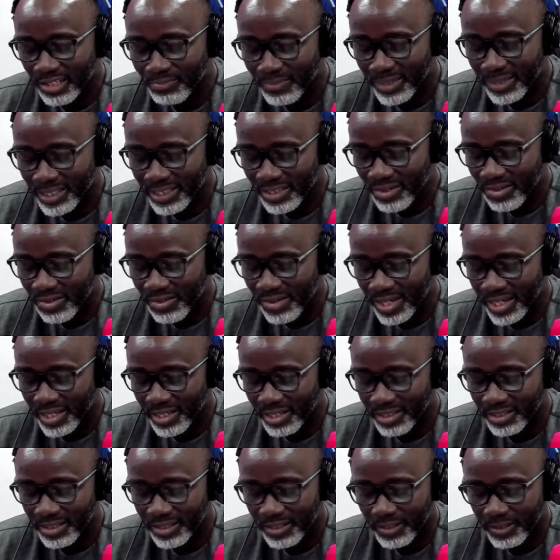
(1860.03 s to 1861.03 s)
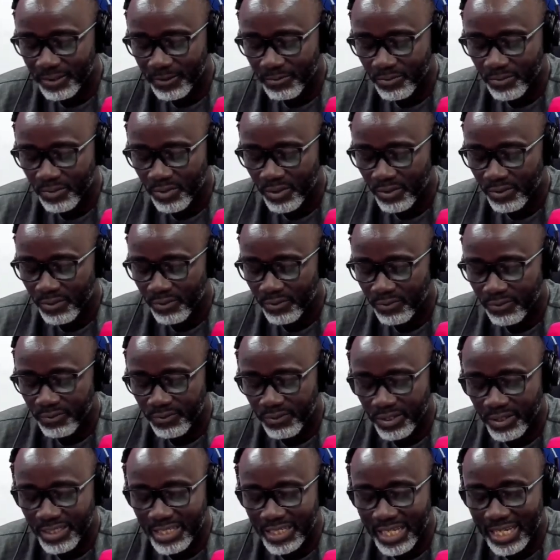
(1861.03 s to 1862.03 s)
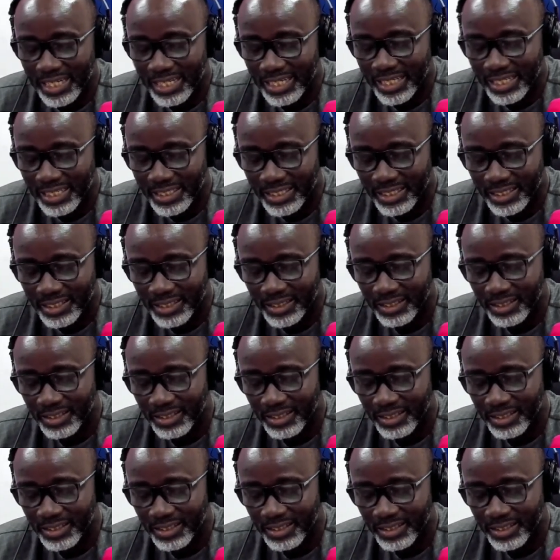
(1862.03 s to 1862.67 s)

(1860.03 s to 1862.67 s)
material for their learners